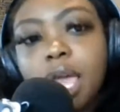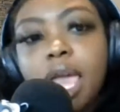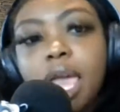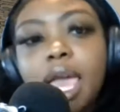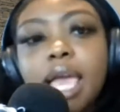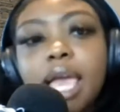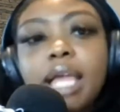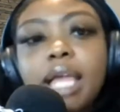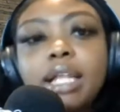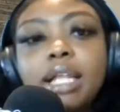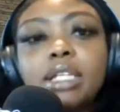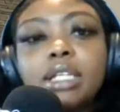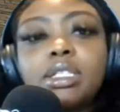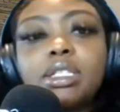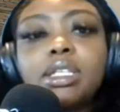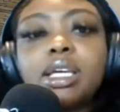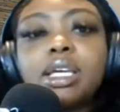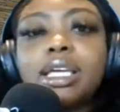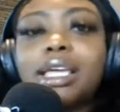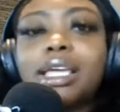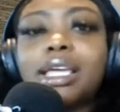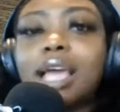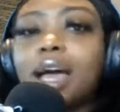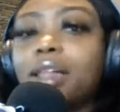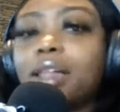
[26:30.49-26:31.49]
and
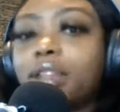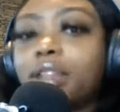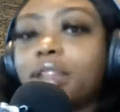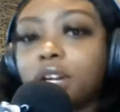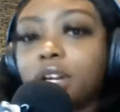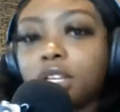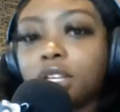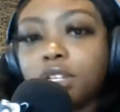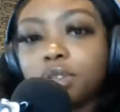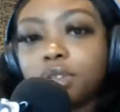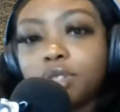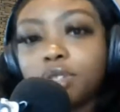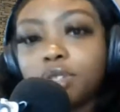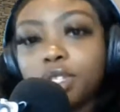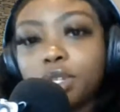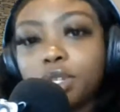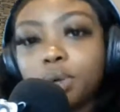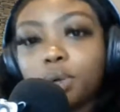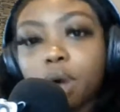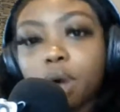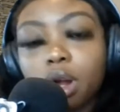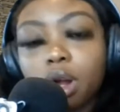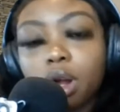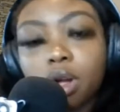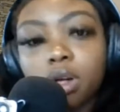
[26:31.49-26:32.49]
together you two
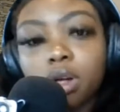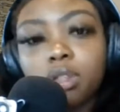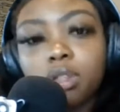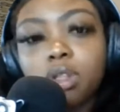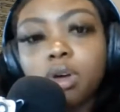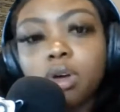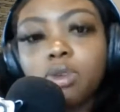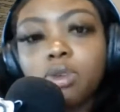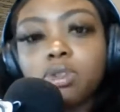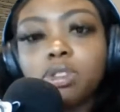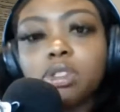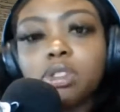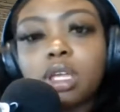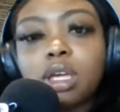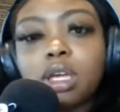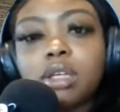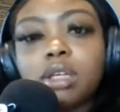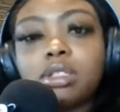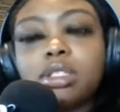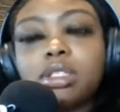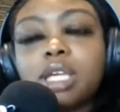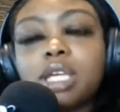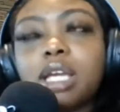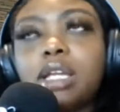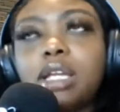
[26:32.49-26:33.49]
work on those
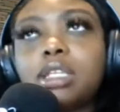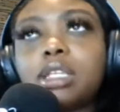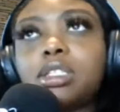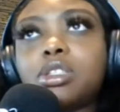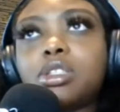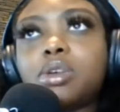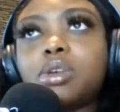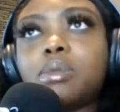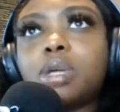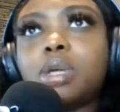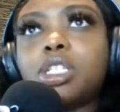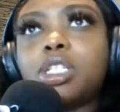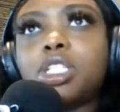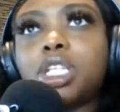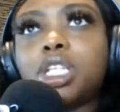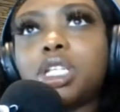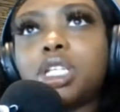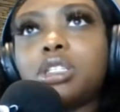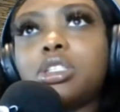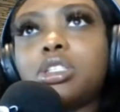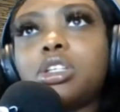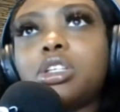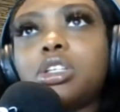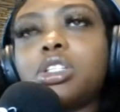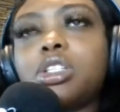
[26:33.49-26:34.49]
things. And it's so much
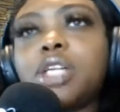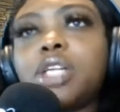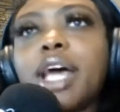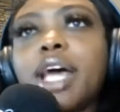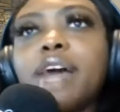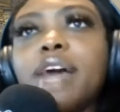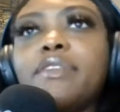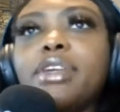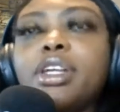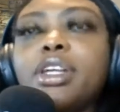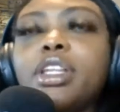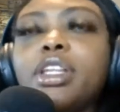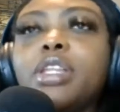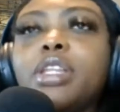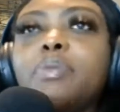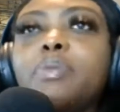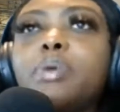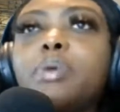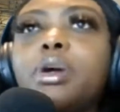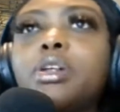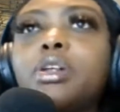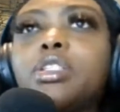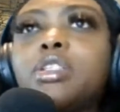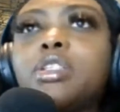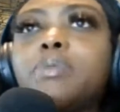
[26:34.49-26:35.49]
easier to have another
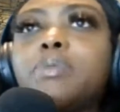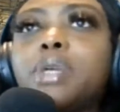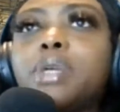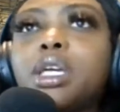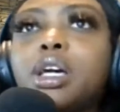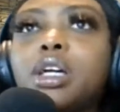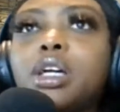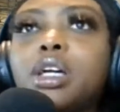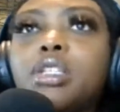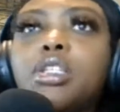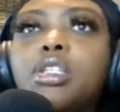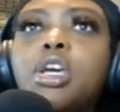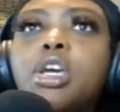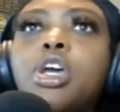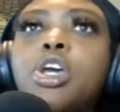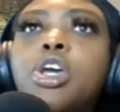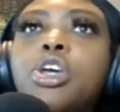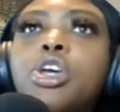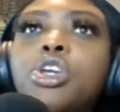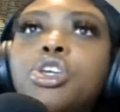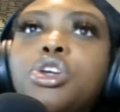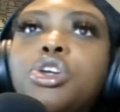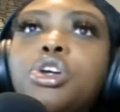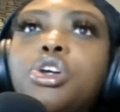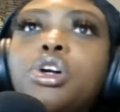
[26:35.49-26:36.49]
person because
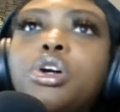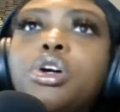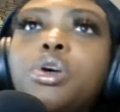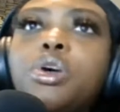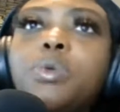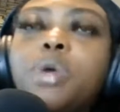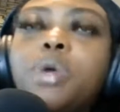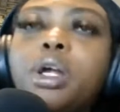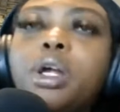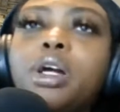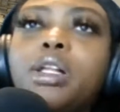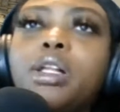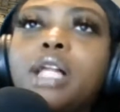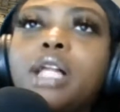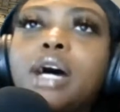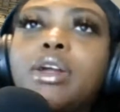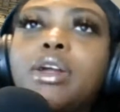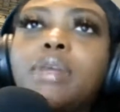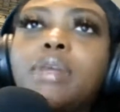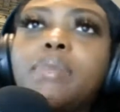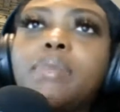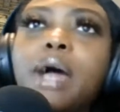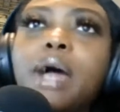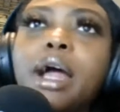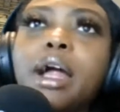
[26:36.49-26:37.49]
we're
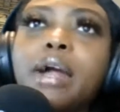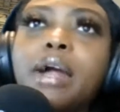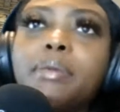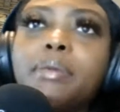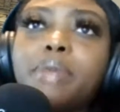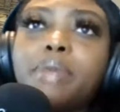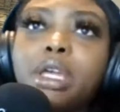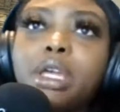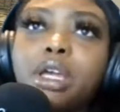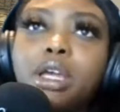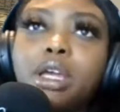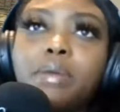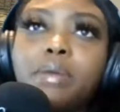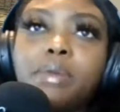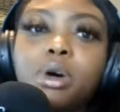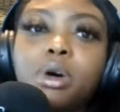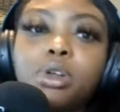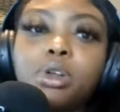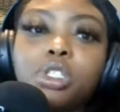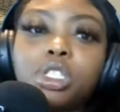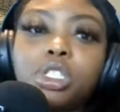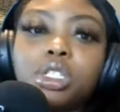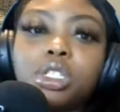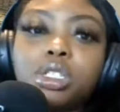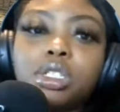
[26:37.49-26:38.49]
clouded by our
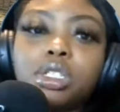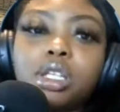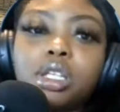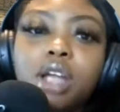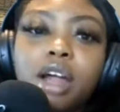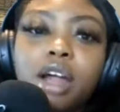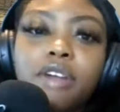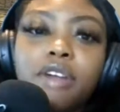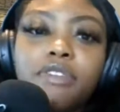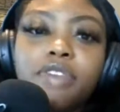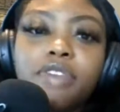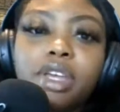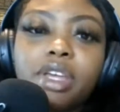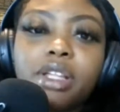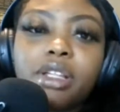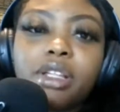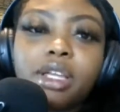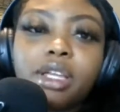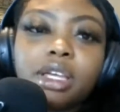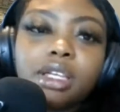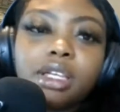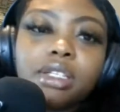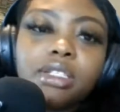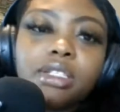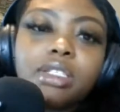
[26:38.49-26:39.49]
emotions and our
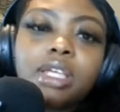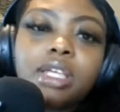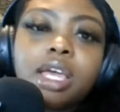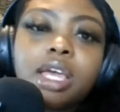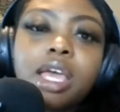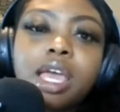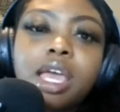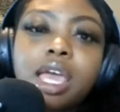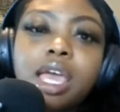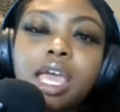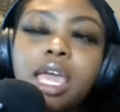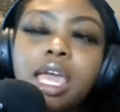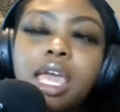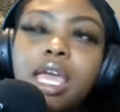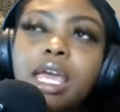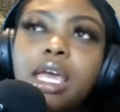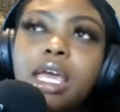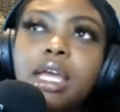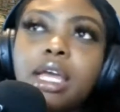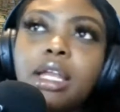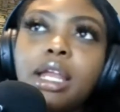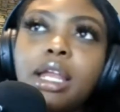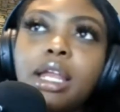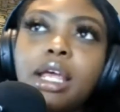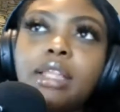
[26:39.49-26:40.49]
feelings
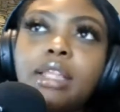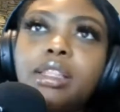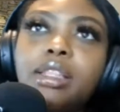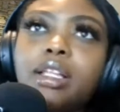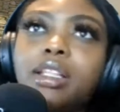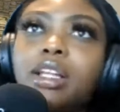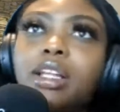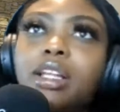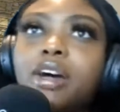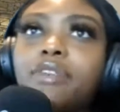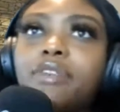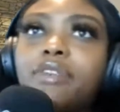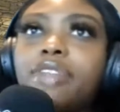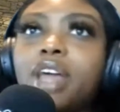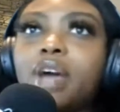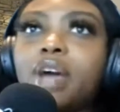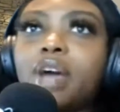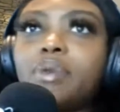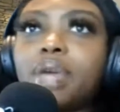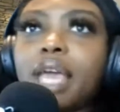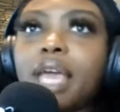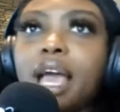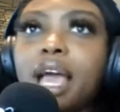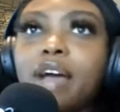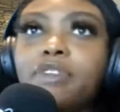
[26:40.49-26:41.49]
and the love that
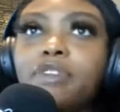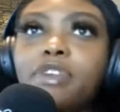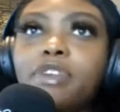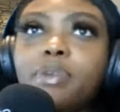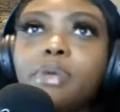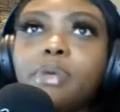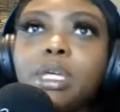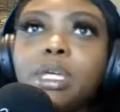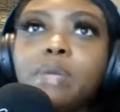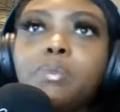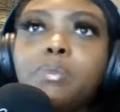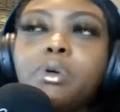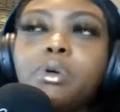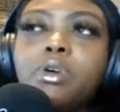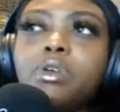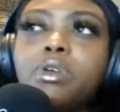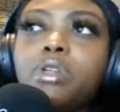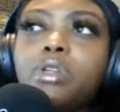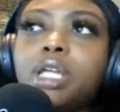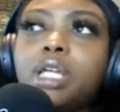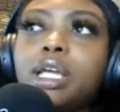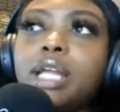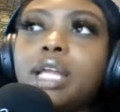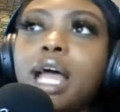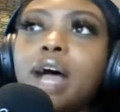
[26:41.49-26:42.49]
we have for
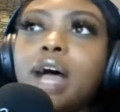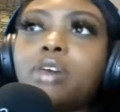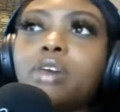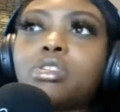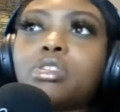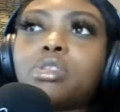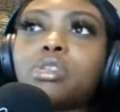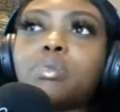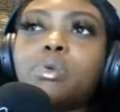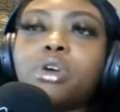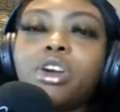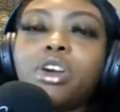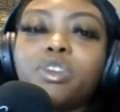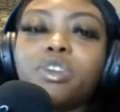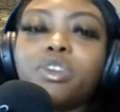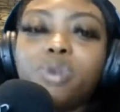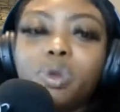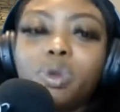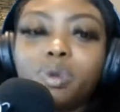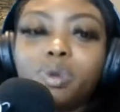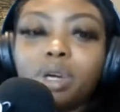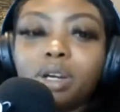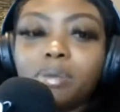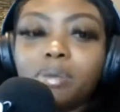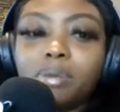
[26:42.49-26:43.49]
people and how supportive we
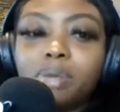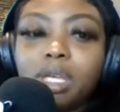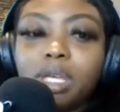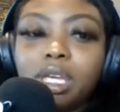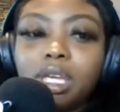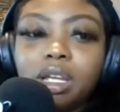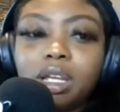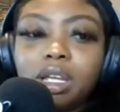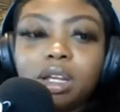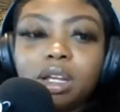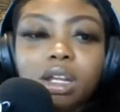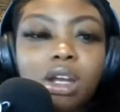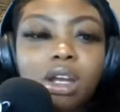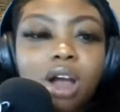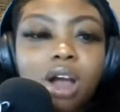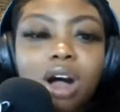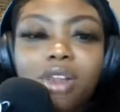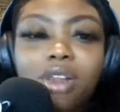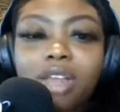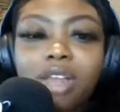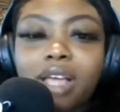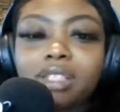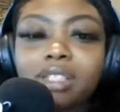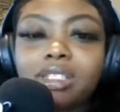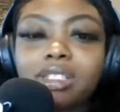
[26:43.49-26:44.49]
want to be, and
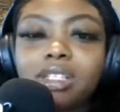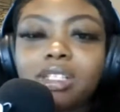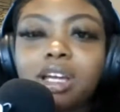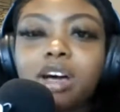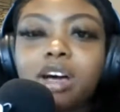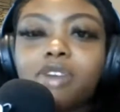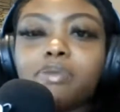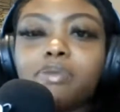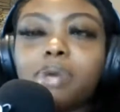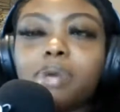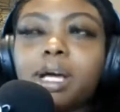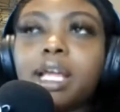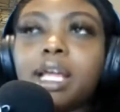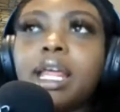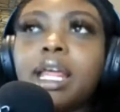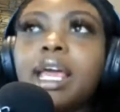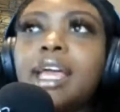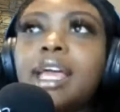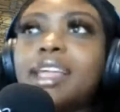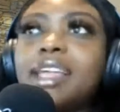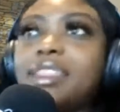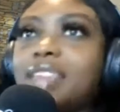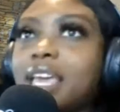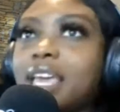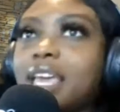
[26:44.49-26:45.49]
all that stuff, but
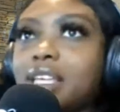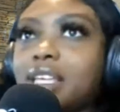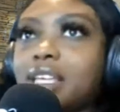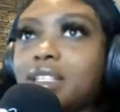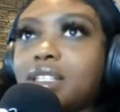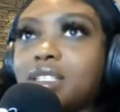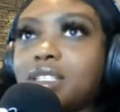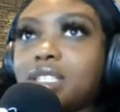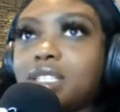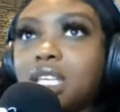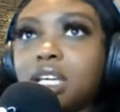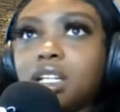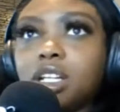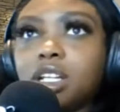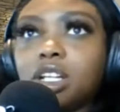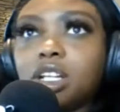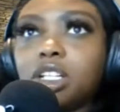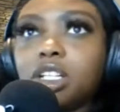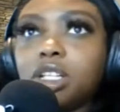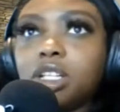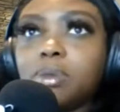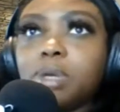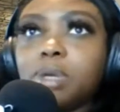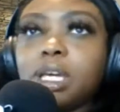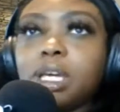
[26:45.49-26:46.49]
they can see
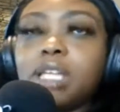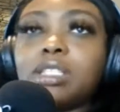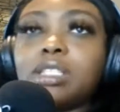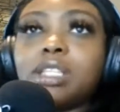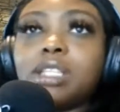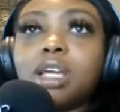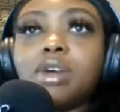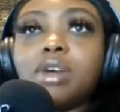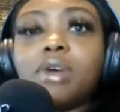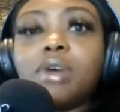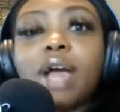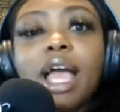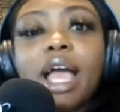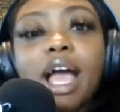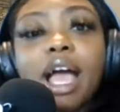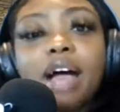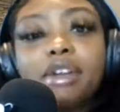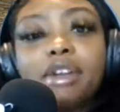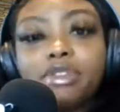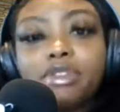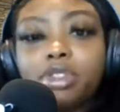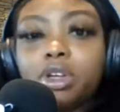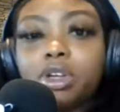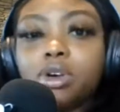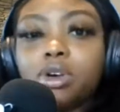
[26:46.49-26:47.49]
clearly because they don't
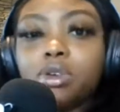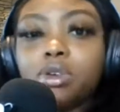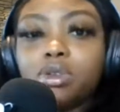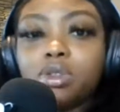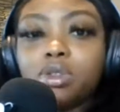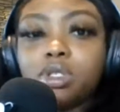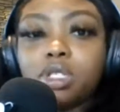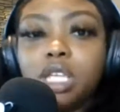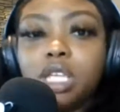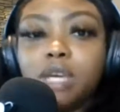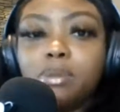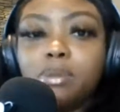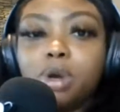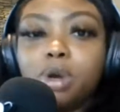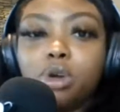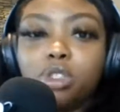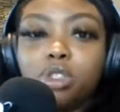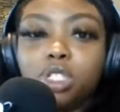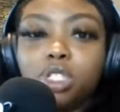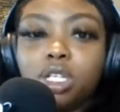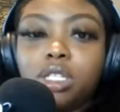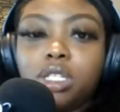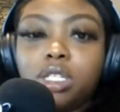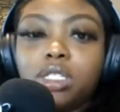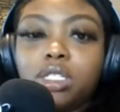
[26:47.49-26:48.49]
have those
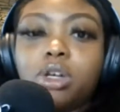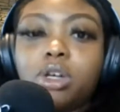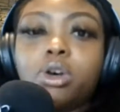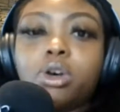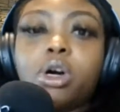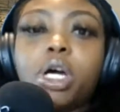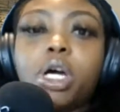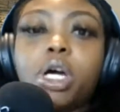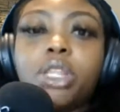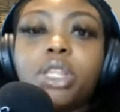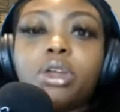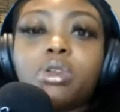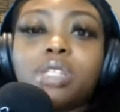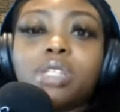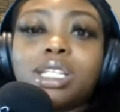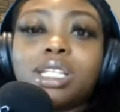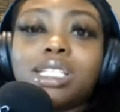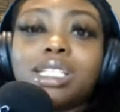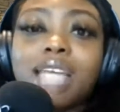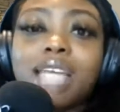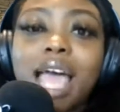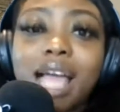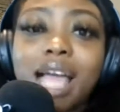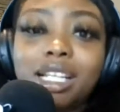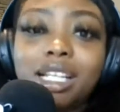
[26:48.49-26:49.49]
emotions or those
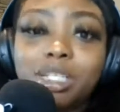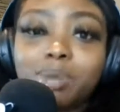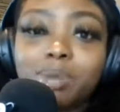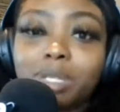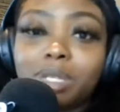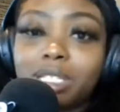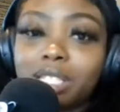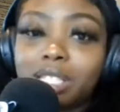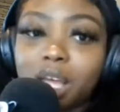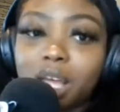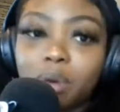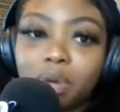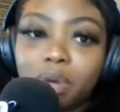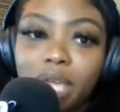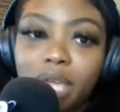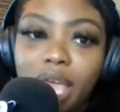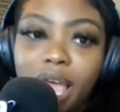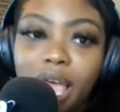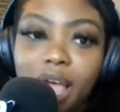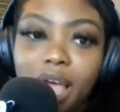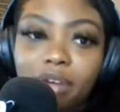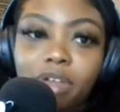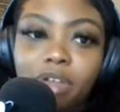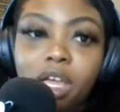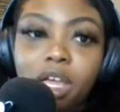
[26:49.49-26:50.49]
attachments that we
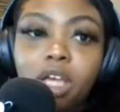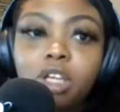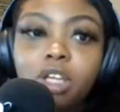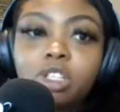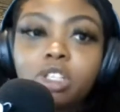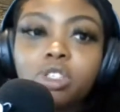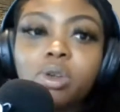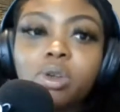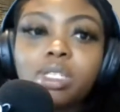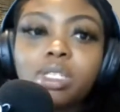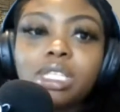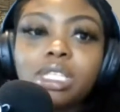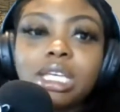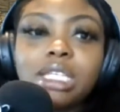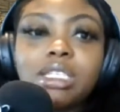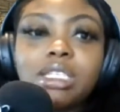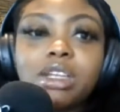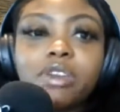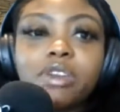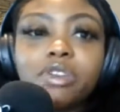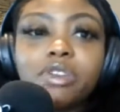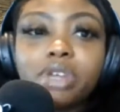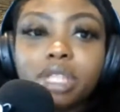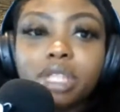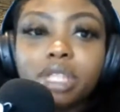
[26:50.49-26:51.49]
have. So it's
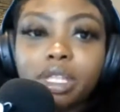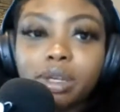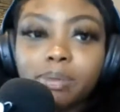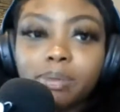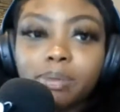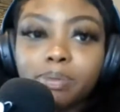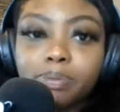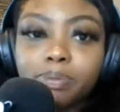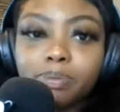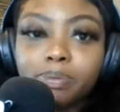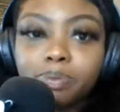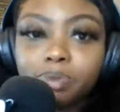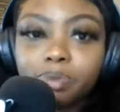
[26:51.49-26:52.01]
easier for them